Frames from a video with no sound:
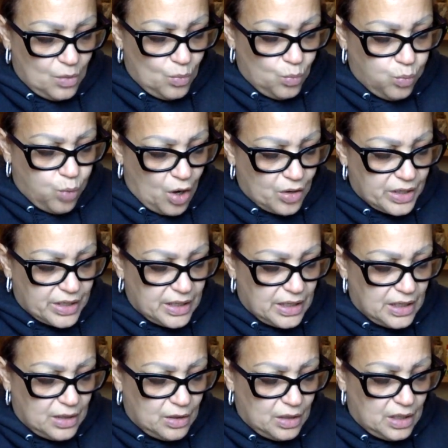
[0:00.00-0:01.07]

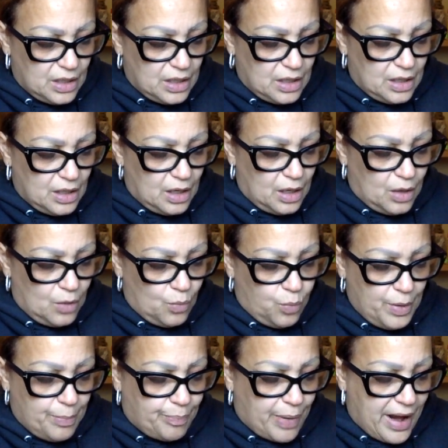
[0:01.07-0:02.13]
working
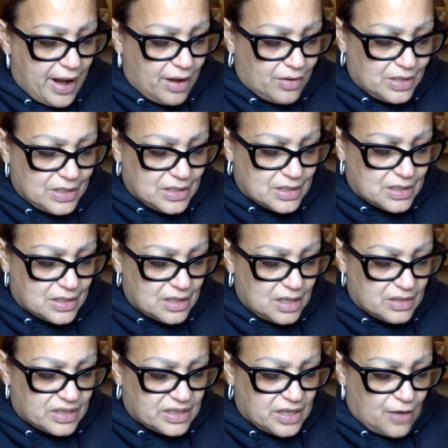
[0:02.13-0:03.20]
with parents,
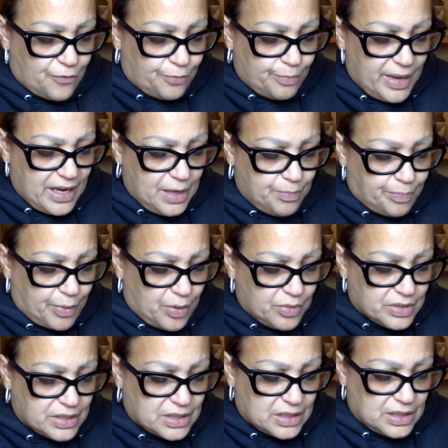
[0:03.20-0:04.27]
self-made
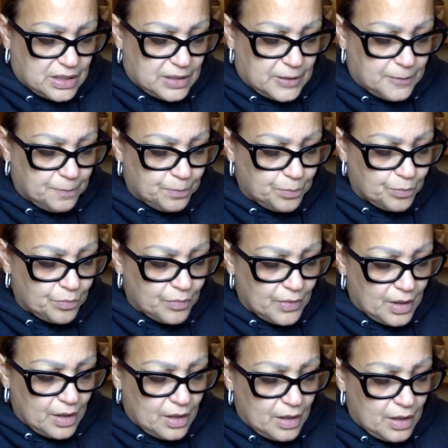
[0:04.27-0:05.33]
person.
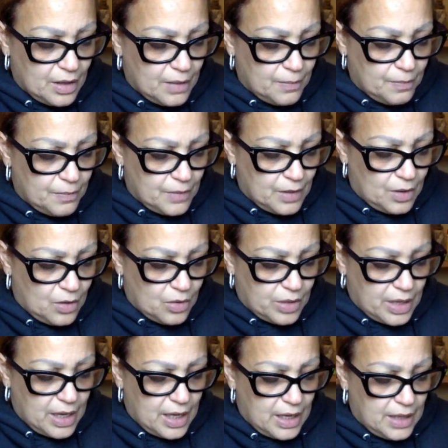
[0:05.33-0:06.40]

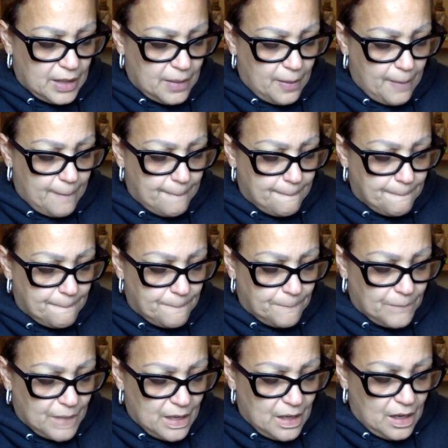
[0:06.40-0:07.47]
Okay?
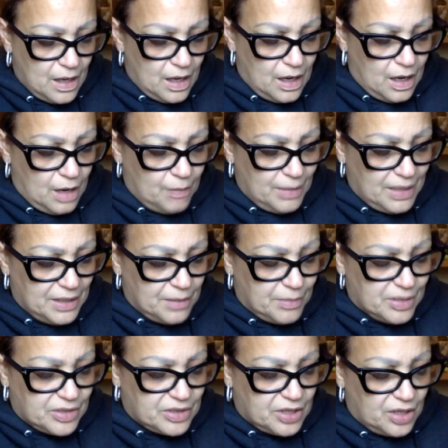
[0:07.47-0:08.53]
Um, in the
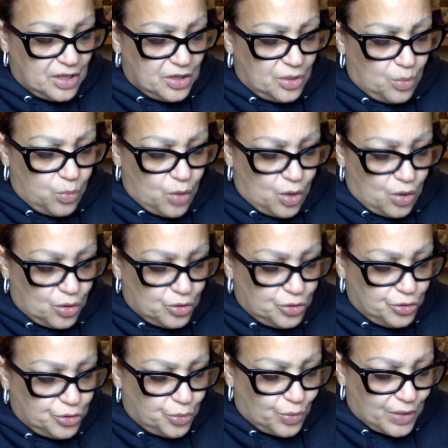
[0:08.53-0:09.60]
material world,
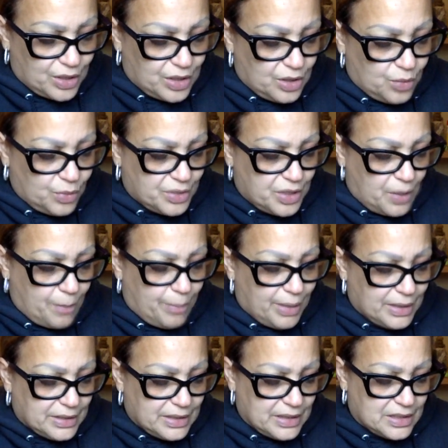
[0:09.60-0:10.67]
you're doing good with your
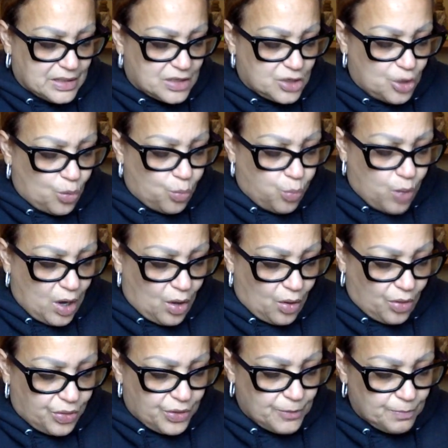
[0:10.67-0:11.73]
abundance, your
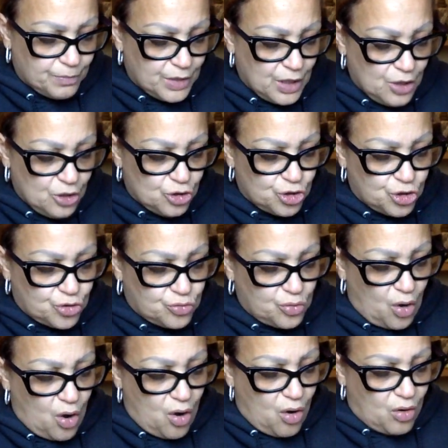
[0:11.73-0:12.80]
wealth.
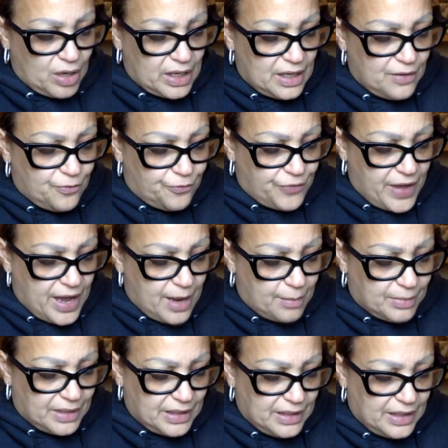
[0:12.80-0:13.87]
Strong in
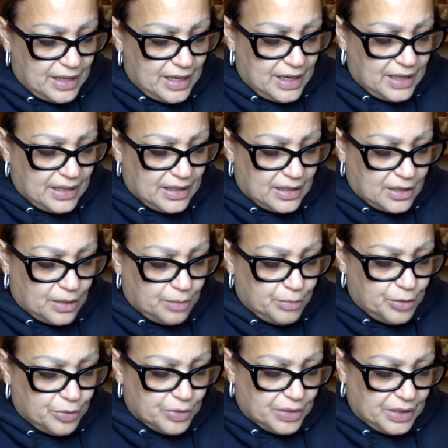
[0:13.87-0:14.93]
family and in
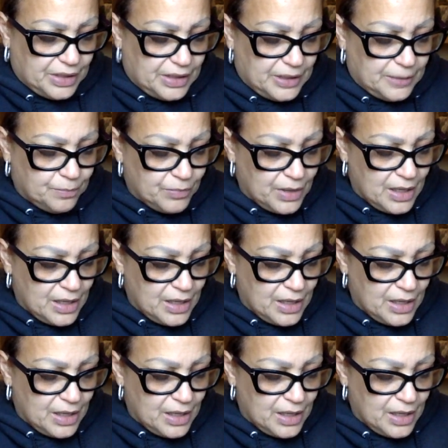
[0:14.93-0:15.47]
community.